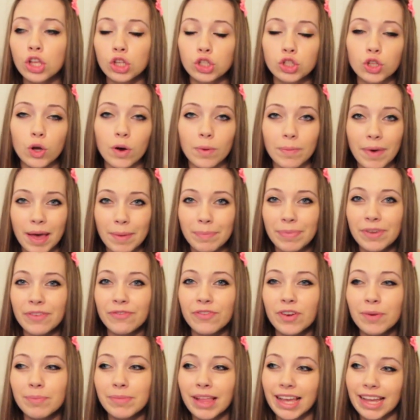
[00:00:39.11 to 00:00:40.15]
So it might be
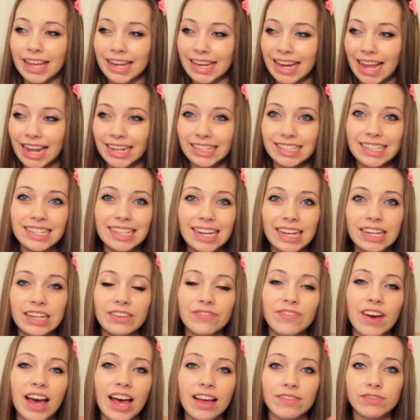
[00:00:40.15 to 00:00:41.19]
from like
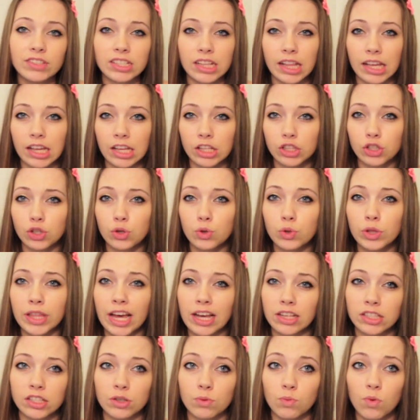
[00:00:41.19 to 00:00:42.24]
1995 to like
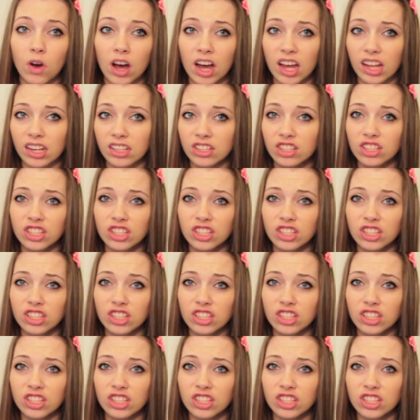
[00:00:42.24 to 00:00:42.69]
2001.